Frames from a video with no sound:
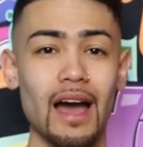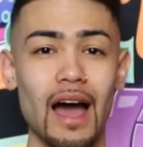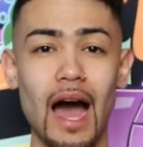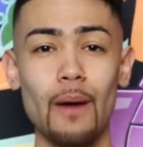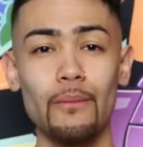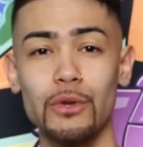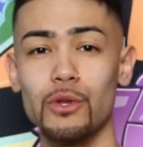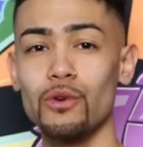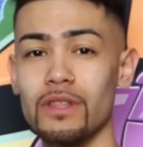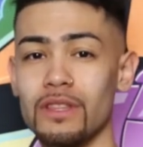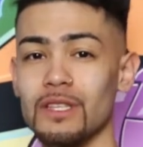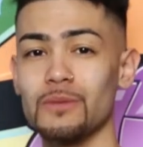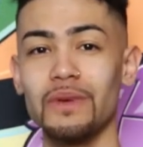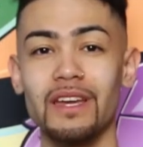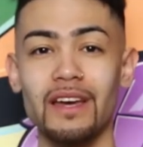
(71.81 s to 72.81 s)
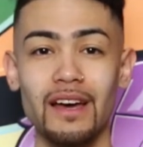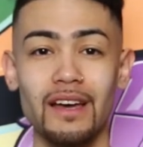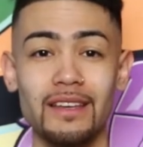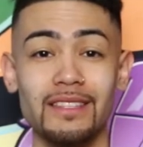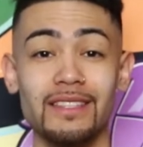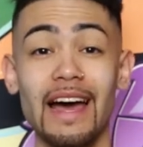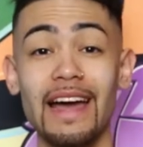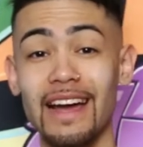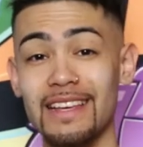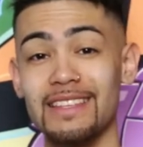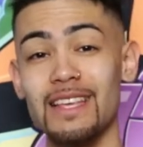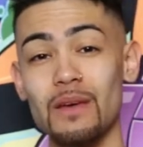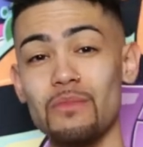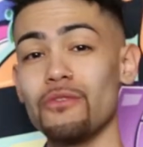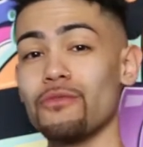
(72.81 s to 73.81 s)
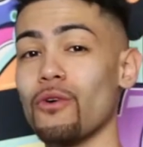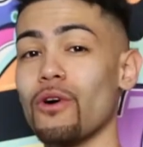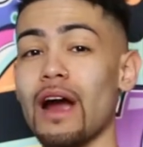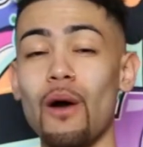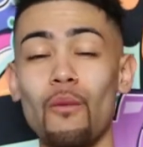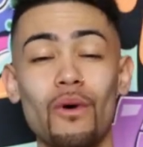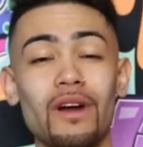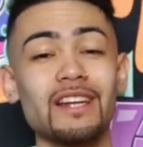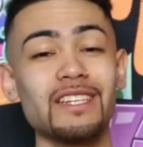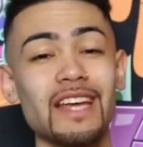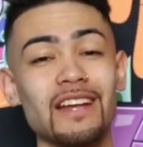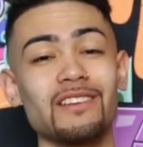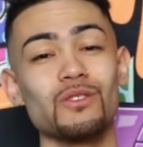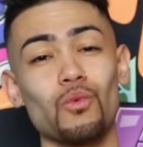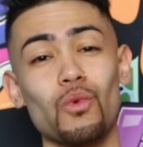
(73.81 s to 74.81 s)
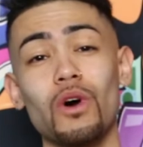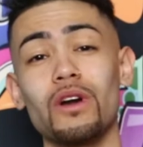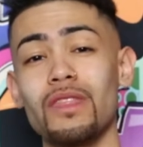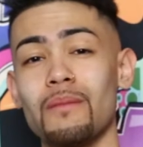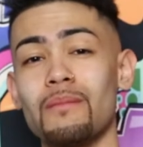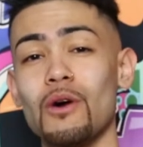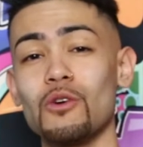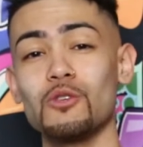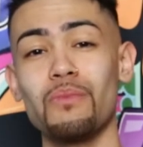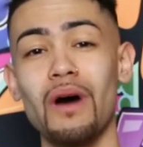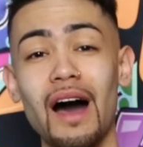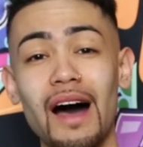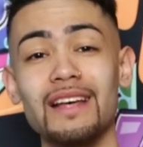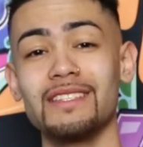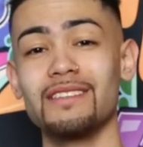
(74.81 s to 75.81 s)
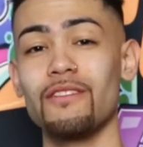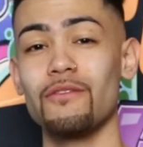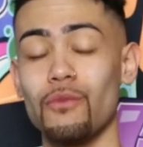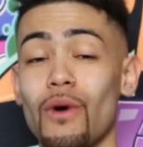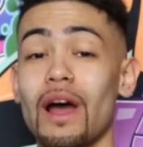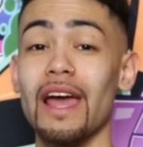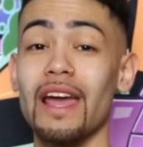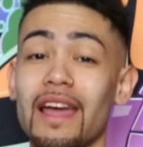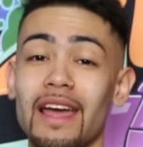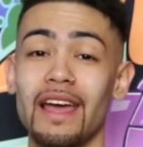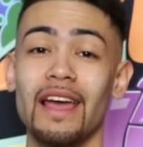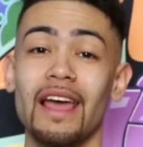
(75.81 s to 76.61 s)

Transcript: I'm doing this because, like I said before, I want to change the world in the most positive way.